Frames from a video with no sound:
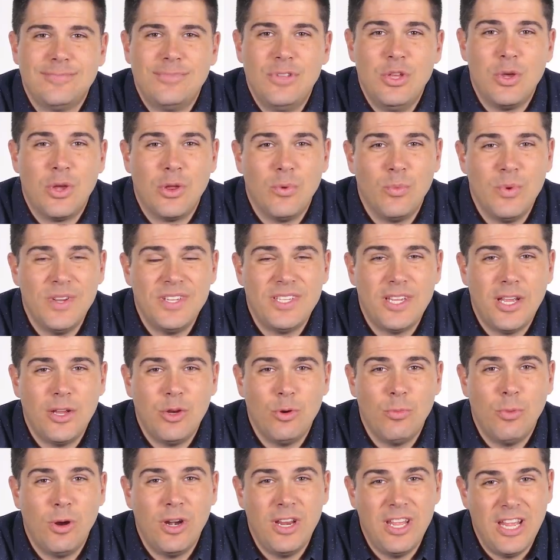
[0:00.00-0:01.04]
You can reset your
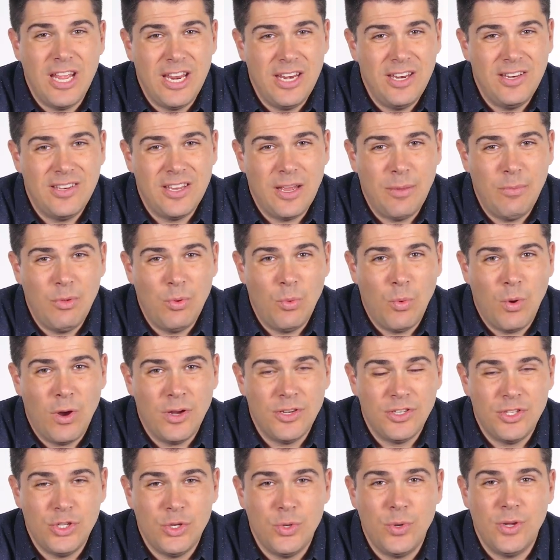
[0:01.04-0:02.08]
money anytime you
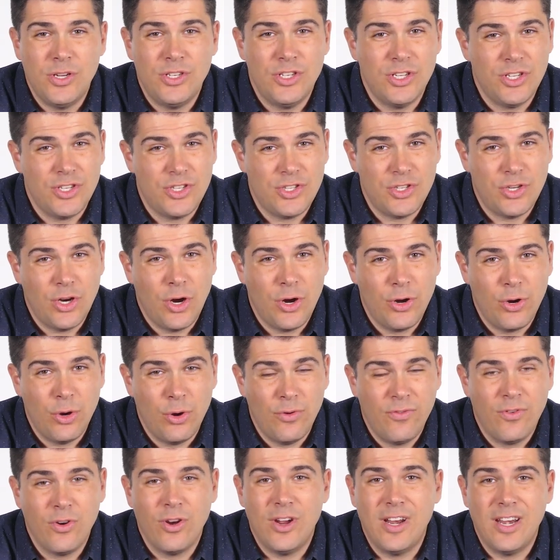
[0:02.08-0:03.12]
want to and just start
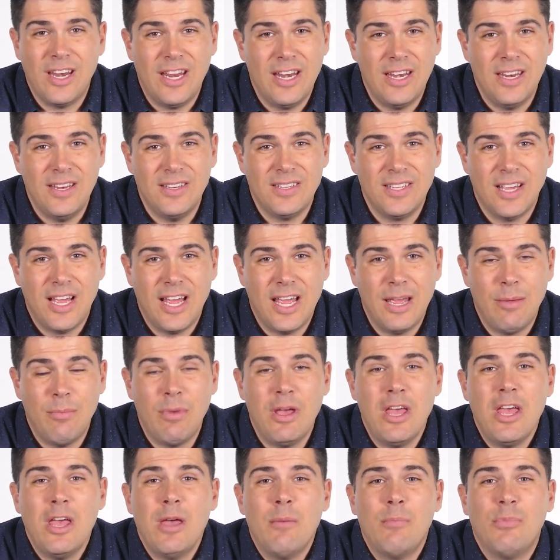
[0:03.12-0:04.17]
over at any time.
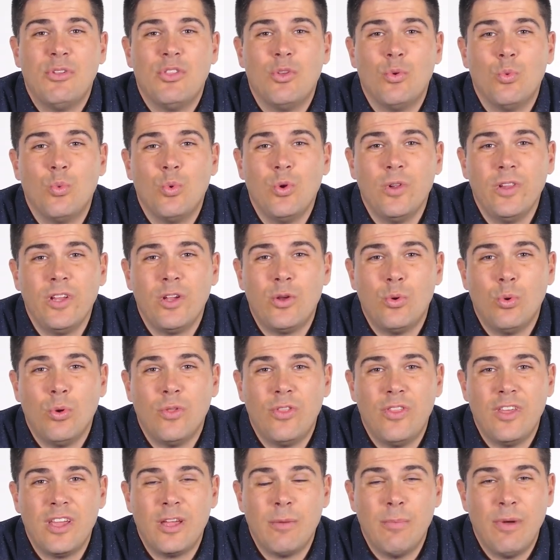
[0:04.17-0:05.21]
But the really cool
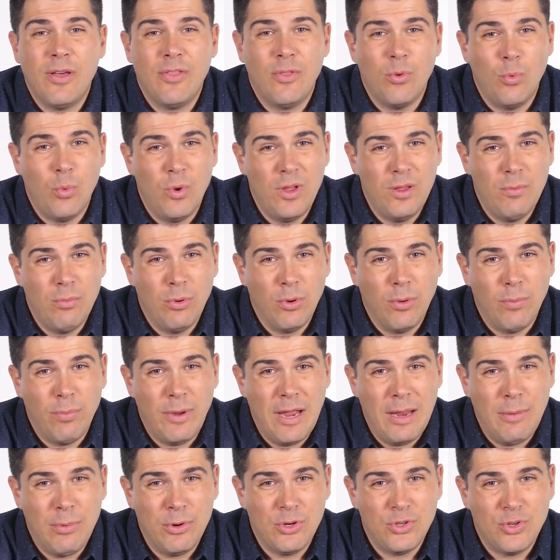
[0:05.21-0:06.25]
thing about the Webull
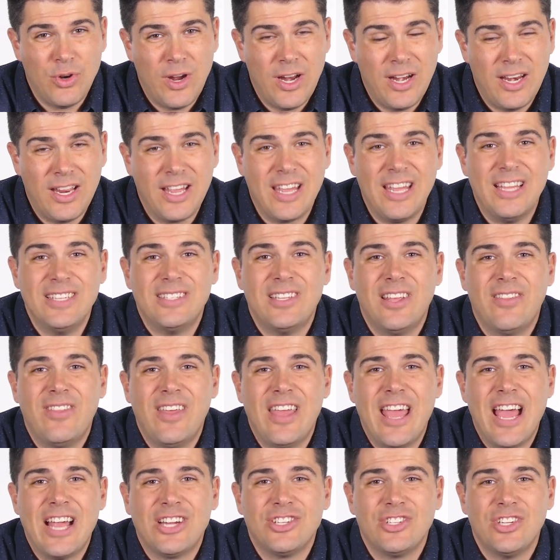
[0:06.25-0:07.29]
paper trading is that
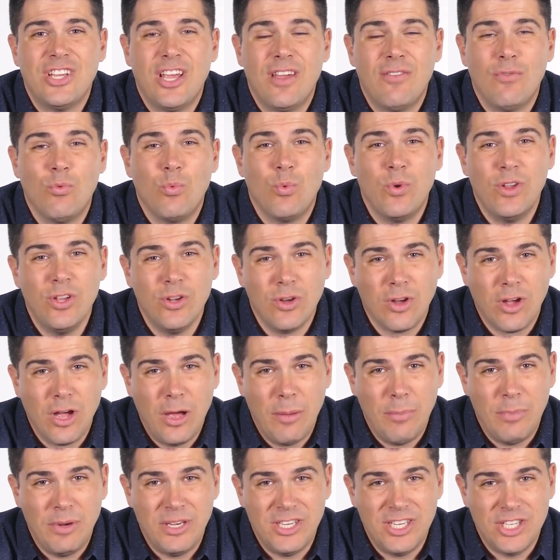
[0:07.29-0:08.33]
they actually have real
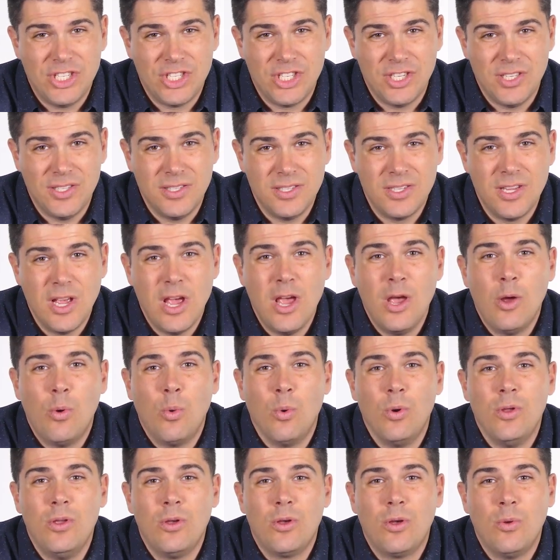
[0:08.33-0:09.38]
competitions
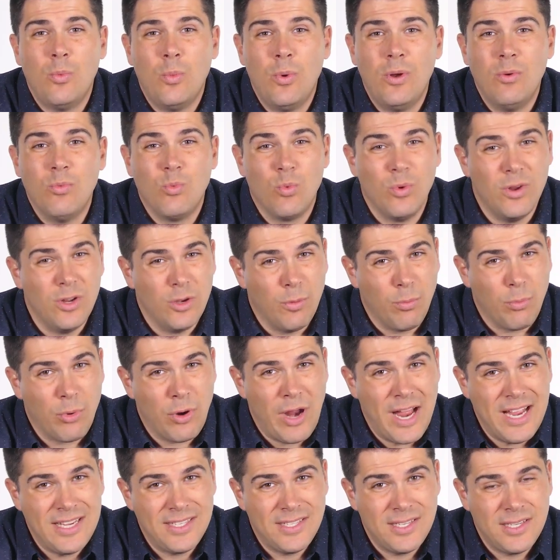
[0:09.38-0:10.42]
where you can win real
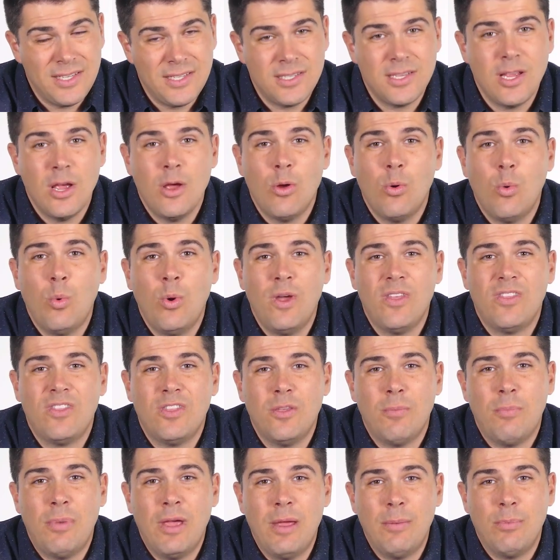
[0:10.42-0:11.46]
prizes with
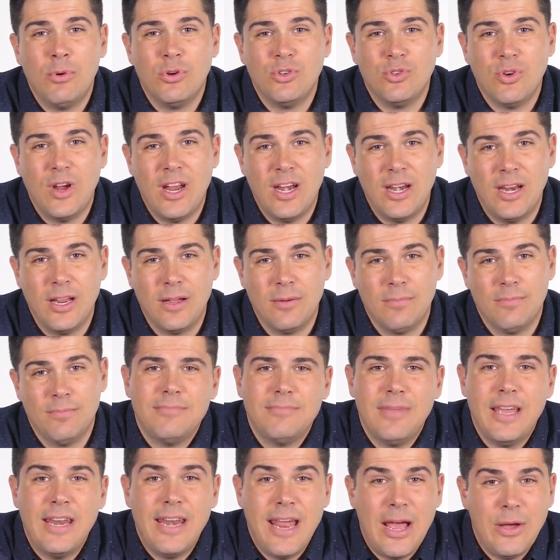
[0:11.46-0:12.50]
the paper trading.
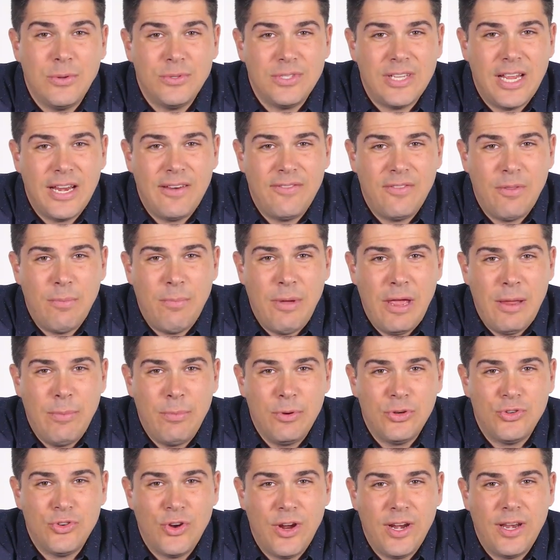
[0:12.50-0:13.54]
And outside of the
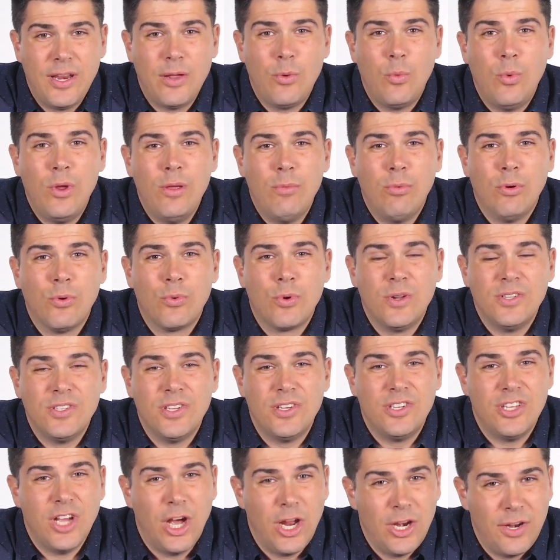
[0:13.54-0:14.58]
paper trading, Webull runs a
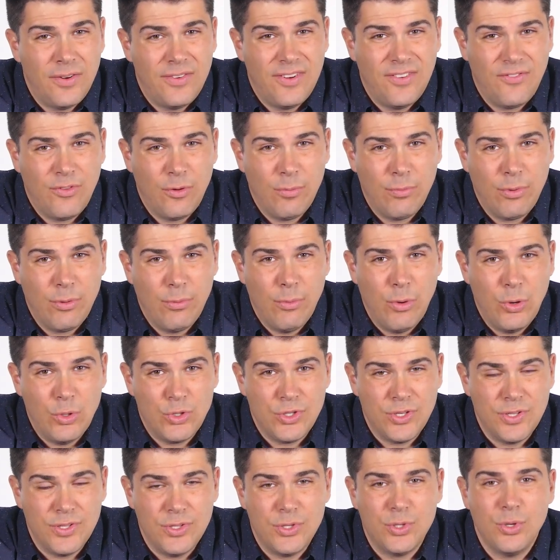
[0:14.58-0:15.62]
ton of different
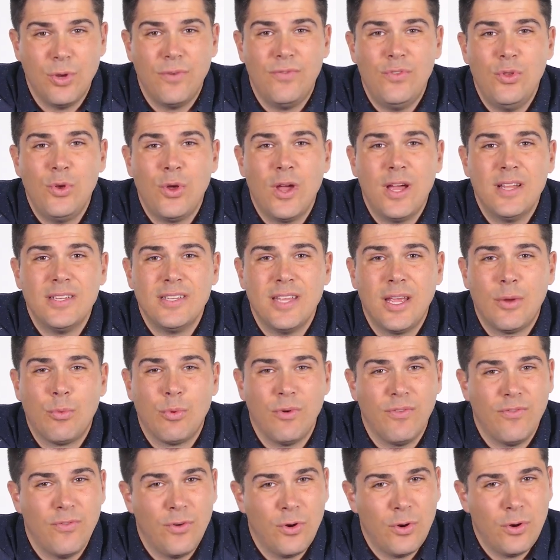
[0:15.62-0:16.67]
promotions. So if you guys like
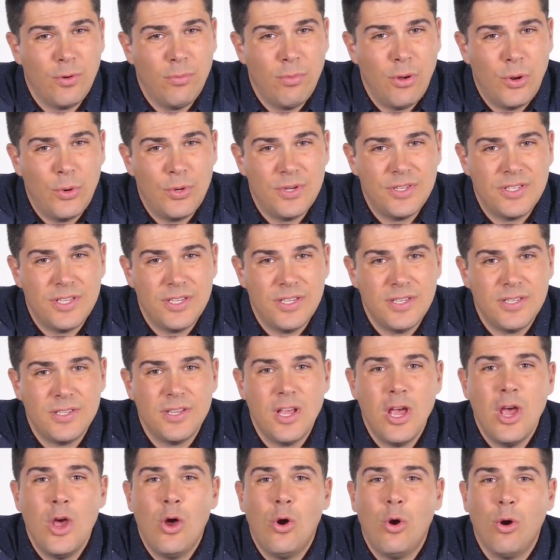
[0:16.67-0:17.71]
referral bonuses
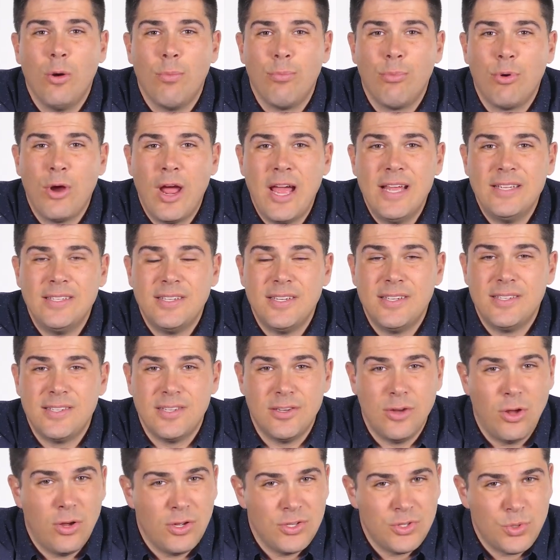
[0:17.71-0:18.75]
or prizes
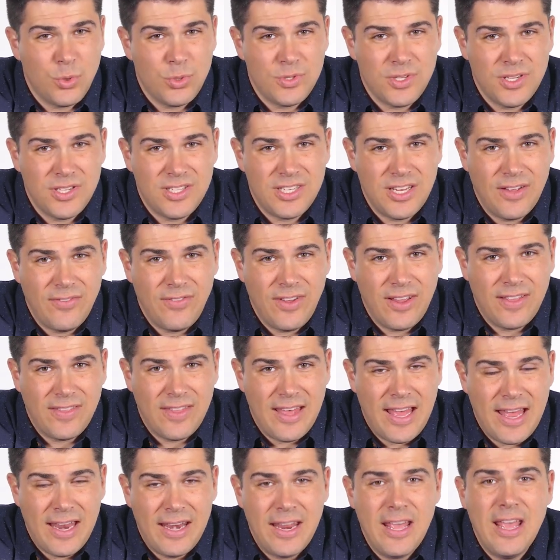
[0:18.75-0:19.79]
and all sorts of stuff like
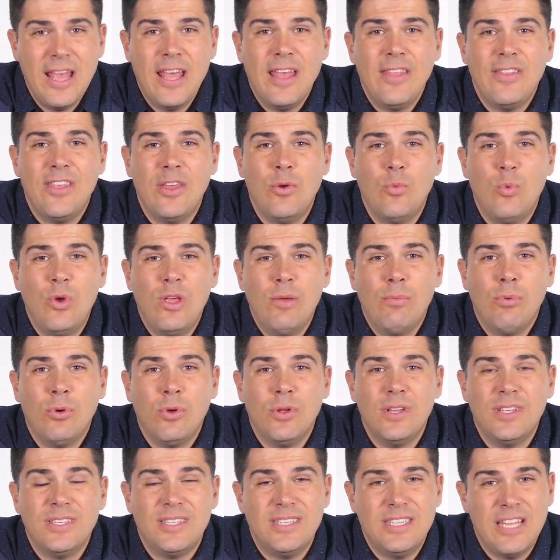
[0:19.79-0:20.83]
that, then
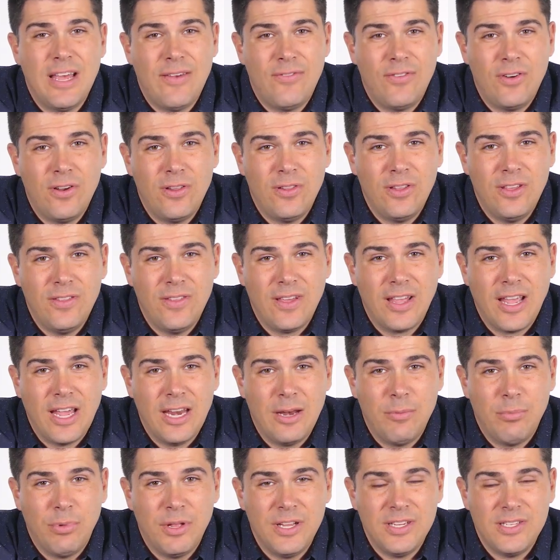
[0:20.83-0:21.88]
Webull is definitely the kind
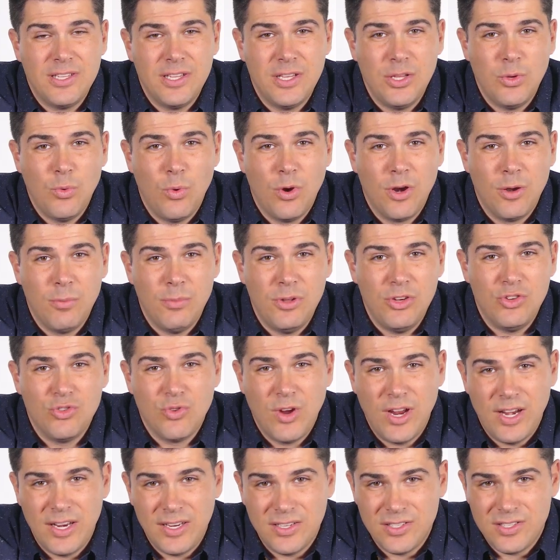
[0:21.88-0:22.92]
of place that you want to be
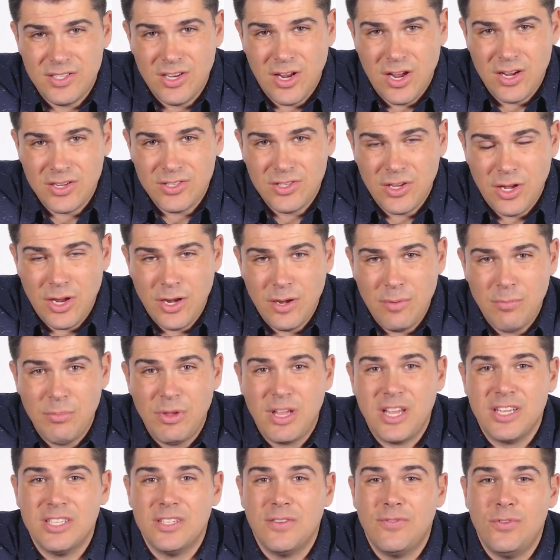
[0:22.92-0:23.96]
trading stocks on,
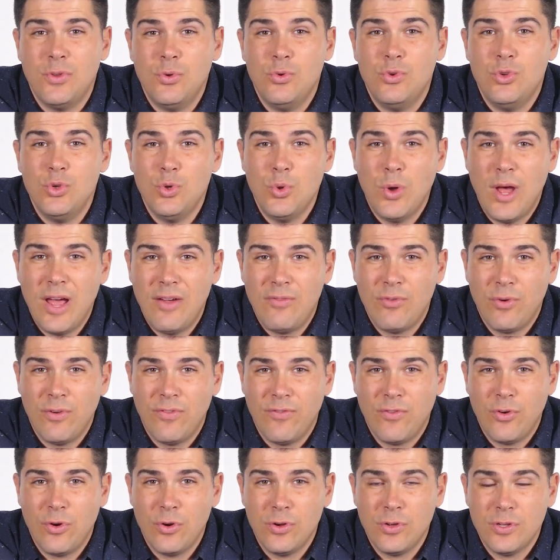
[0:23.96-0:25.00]
because if you do have
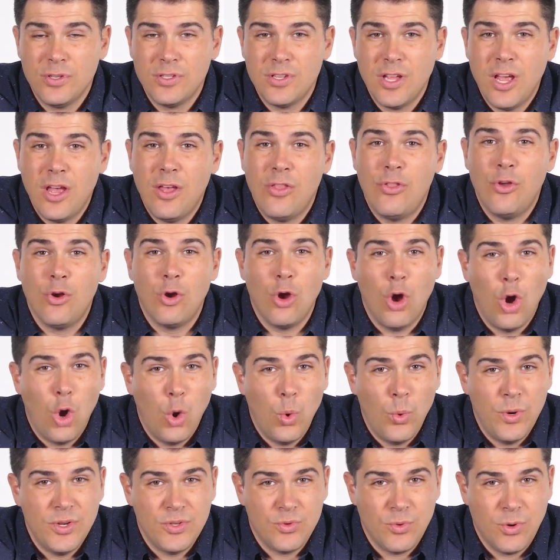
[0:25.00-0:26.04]
referrals, they're
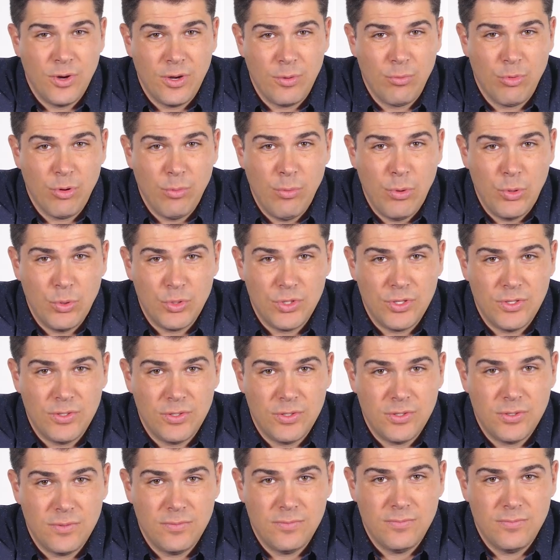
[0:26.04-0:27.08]
always running promotions.